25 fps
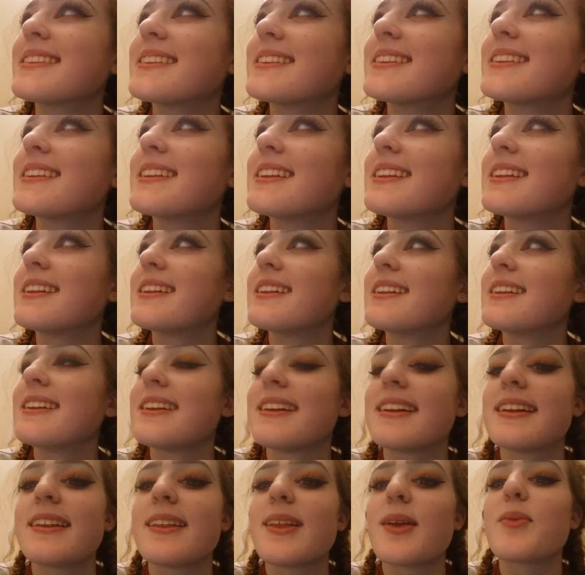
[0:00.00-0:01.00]
They're watching
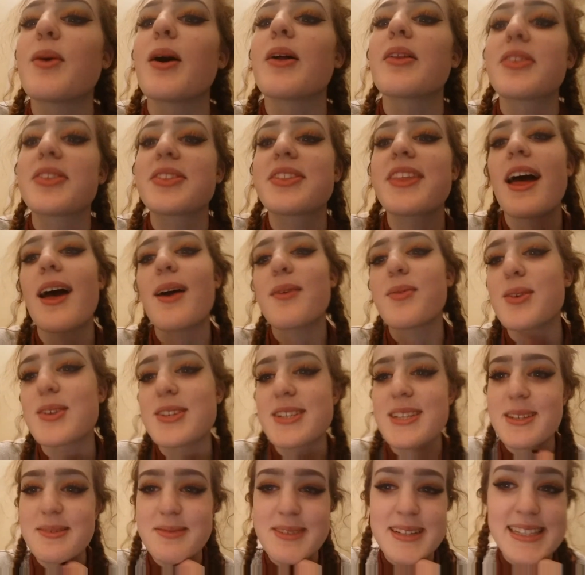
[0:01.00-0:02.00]
The Princess
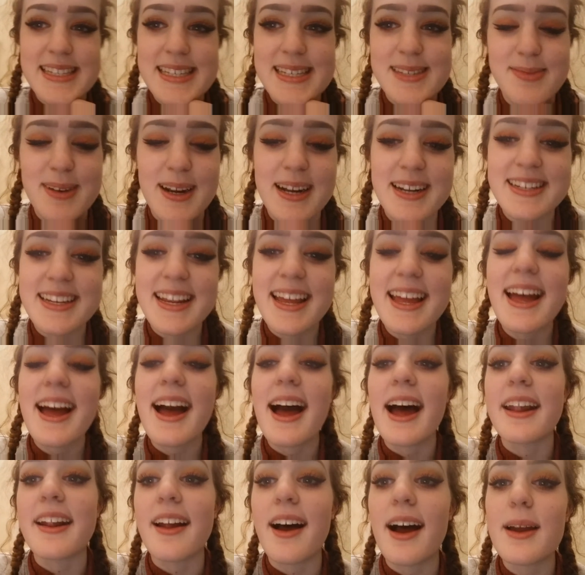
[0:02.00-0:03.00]
Bride.
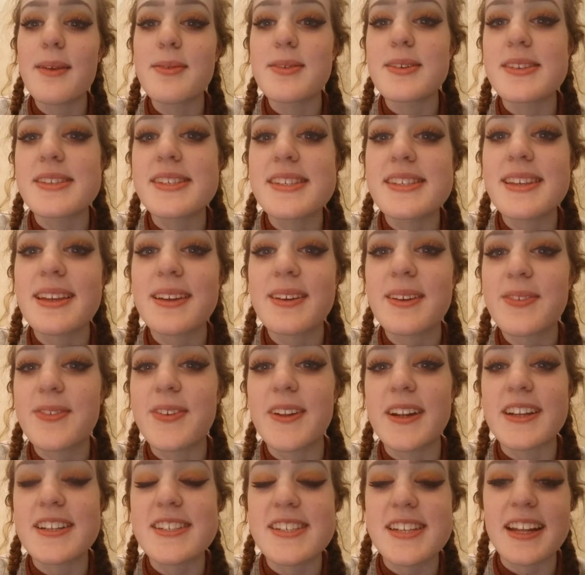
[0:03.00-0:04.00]
And I was
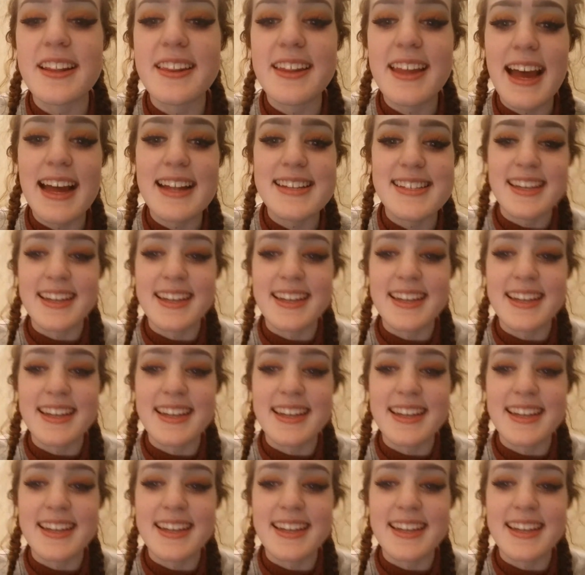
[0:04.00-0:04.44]
finishing the edit.